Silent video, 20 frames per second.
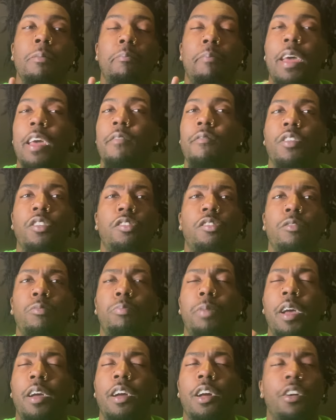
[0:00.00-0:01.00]
man versus
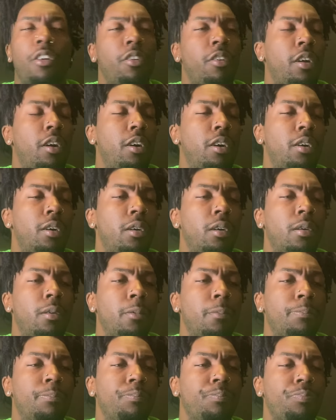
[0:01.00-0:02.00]
bear.
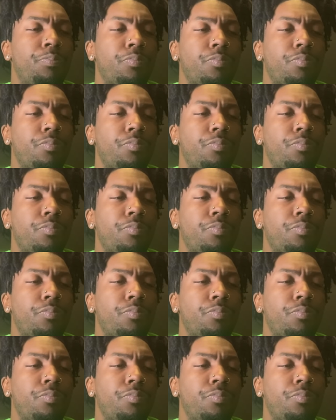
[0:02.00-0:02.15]
Um,